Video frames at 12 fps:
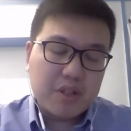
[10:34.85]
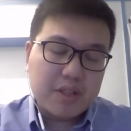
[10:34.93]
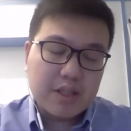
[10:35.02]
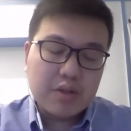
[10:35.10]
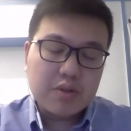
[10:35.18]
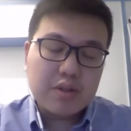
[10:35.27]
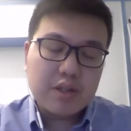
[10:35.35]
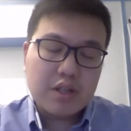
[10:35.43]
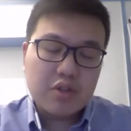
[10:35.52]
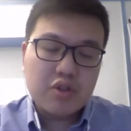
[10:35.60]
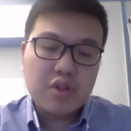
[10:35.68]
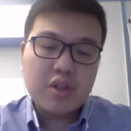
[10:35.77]
But for a
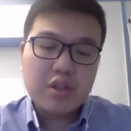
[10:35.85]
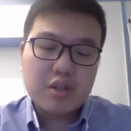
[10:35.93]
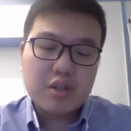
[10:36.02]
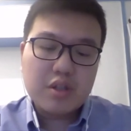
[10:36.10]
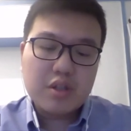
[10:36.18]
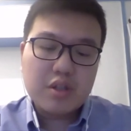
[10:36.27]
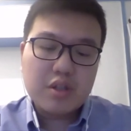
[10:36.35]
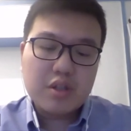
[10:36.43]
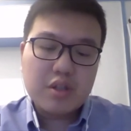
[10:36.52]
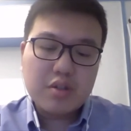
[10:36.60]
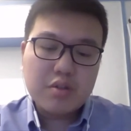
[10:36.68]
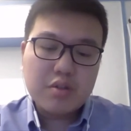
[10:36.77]
sales engineer,
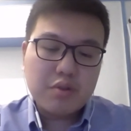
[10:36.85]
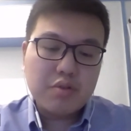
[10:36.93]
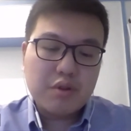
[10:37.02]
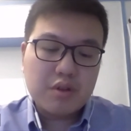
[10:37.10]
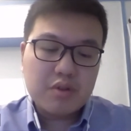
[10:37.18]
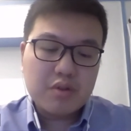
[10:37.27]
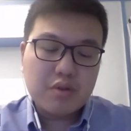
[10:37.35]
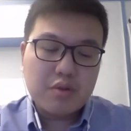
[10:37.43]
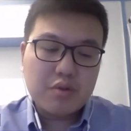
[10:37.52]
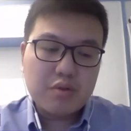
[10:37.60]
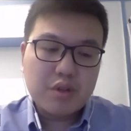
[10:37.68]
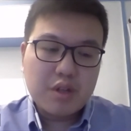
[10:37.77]
so
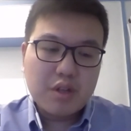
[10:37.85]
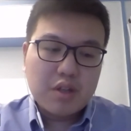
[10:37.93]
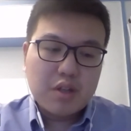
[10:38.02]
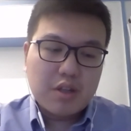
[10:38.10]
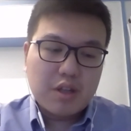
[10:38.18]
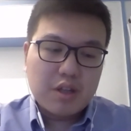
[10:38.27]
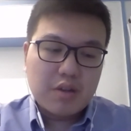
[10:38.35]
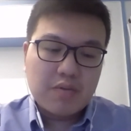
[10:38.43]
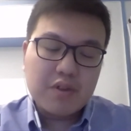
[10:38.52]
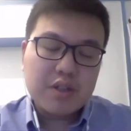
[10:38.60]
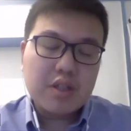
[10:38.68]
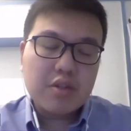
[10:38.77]
the
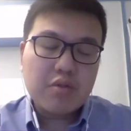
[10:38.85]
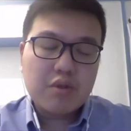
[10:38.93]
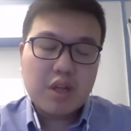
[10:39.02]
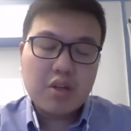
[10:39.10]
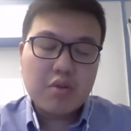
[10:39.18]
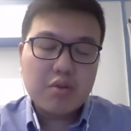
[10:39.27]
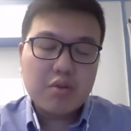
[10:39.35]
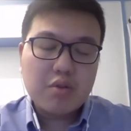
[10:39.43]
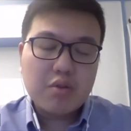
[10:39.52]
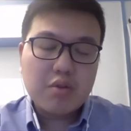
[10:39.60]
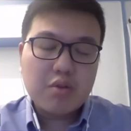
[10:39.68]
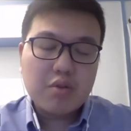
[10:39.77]
first thing to take note is
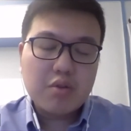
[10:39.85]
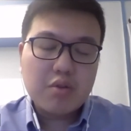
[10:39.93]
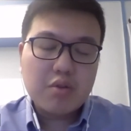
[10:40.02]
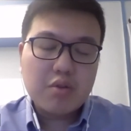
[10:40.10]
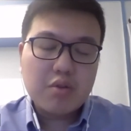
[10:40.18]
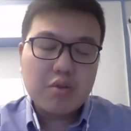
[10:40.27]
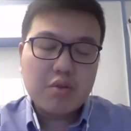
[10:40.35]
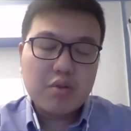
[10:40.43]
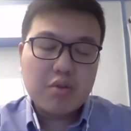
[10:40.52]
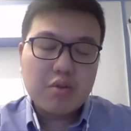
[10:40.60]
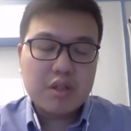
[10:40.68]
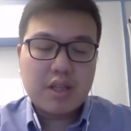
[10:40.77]
that we
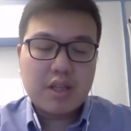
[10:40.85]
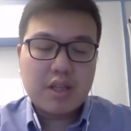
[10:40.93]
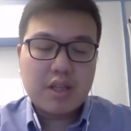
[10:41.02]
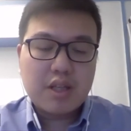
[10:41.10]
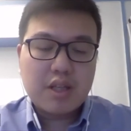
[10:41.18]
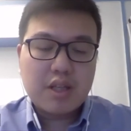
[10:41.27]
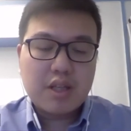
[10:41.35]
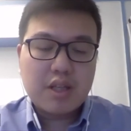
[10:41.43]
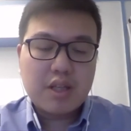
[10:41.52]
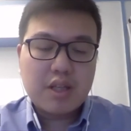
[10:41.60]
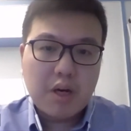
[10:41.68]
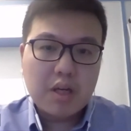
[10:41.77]
are primarily
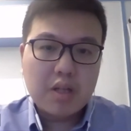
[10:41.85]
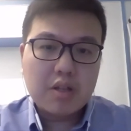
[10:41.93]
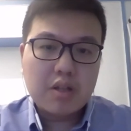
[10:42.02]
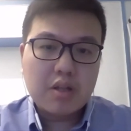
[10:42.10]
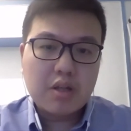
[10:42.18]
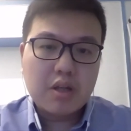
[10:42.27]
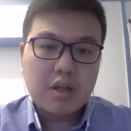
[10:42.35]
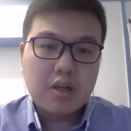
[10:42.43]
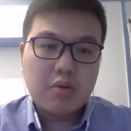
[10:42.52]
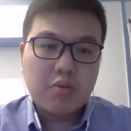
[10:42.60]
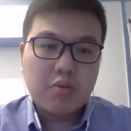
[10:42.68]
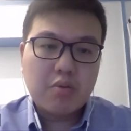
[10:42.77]
a salesman,
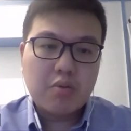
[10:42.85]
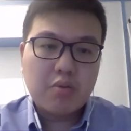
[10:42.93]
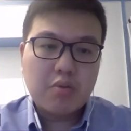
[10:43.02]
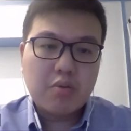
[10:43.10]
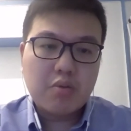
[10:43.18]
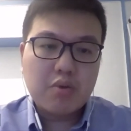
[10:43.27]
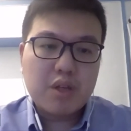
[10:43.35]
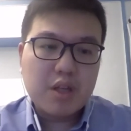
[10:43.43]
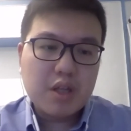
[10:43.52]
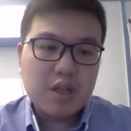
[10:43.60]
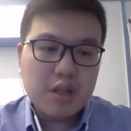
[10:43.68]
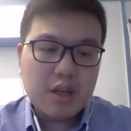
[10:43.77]
but
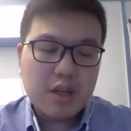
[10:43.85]
we